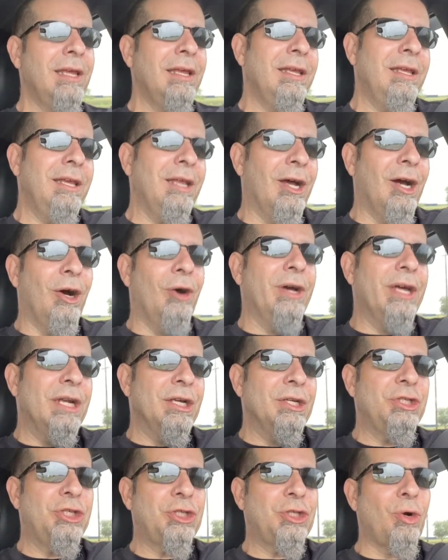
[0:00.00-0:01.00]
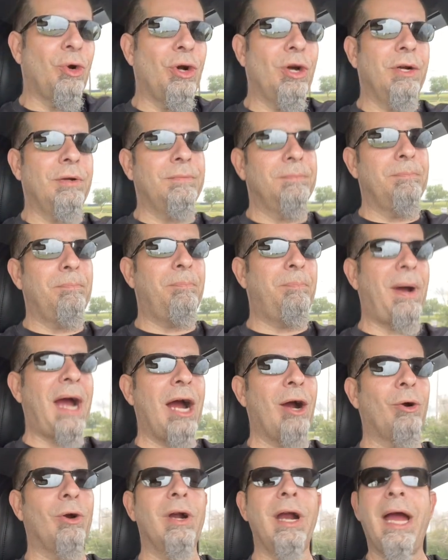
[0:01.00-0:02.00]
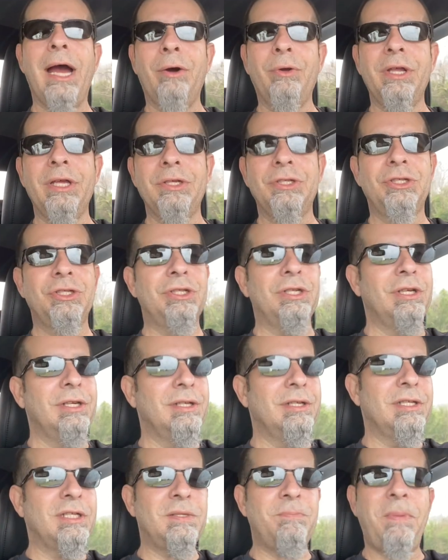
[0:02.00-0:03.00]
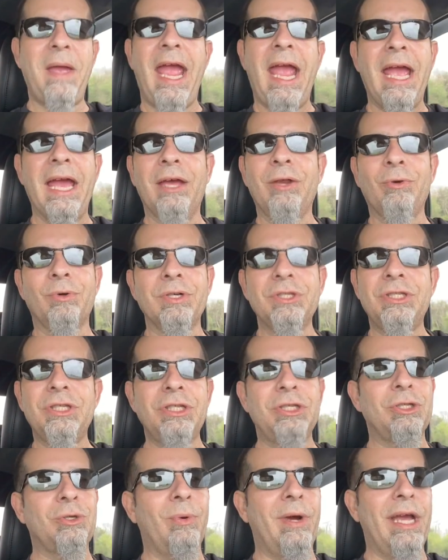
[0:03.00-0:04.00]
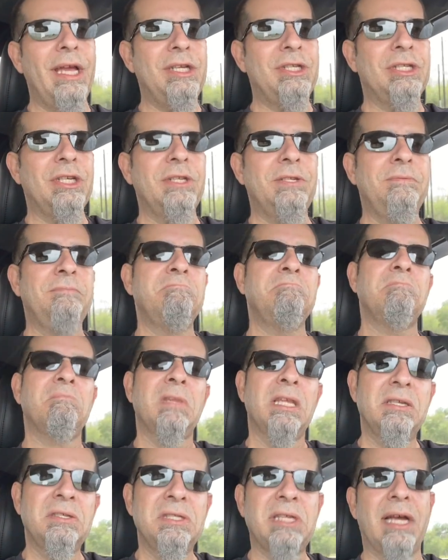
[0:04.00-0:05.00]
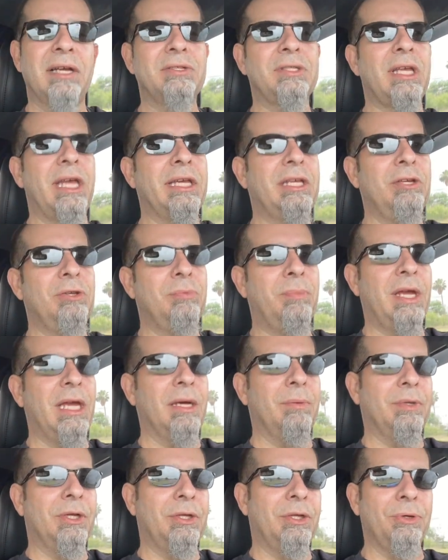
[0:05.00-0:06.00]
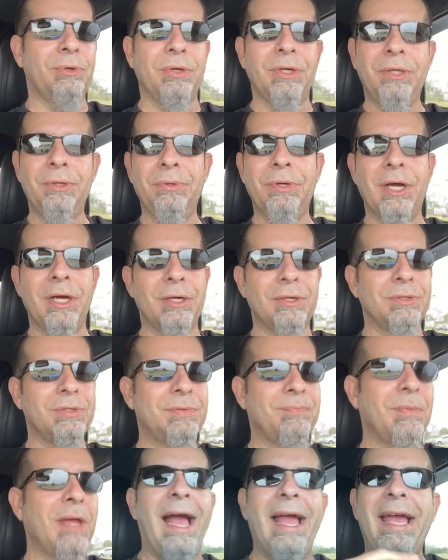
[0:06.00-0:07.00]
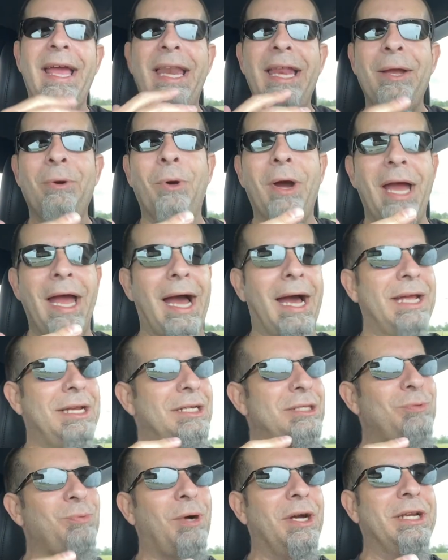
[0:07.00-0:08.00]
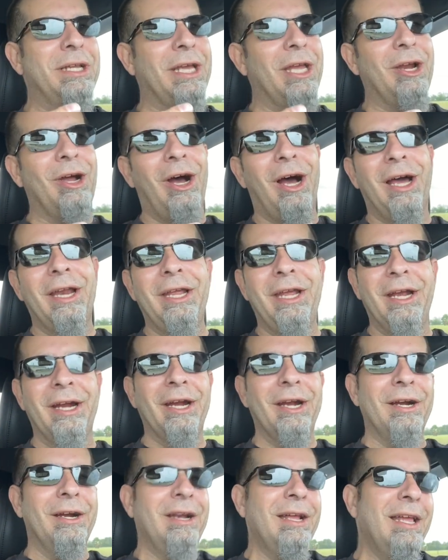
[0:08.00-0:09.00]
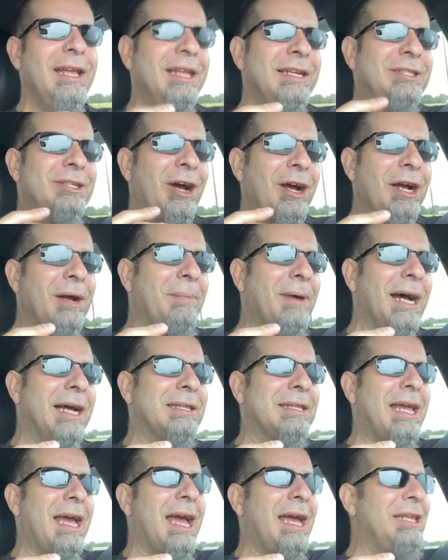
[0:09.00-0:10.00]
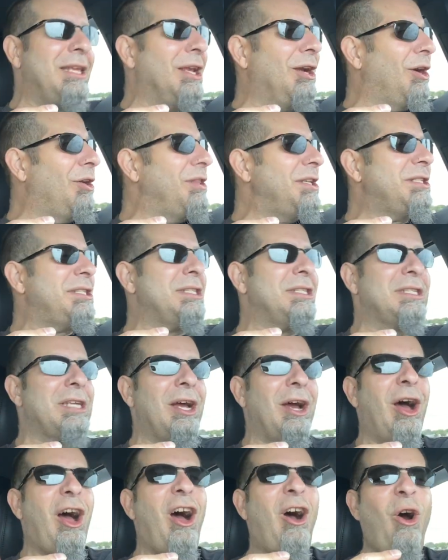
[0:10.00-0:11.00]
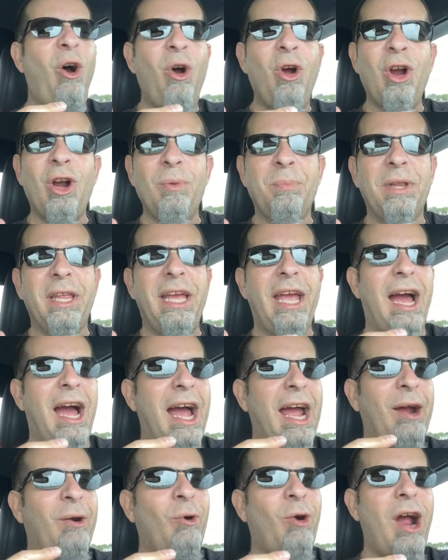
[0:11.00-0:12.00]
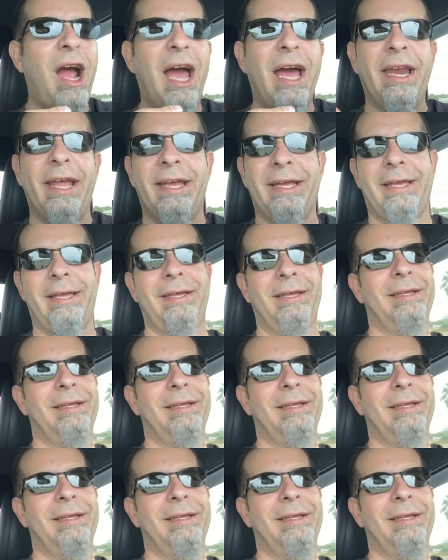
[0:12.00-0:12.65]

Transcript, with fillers: you know, in a short power outage span or situation, sounds like you'd be able to do it. Who knows? Anyway, I just wanted to get on here, talk about that. You know, this is a horribly ironic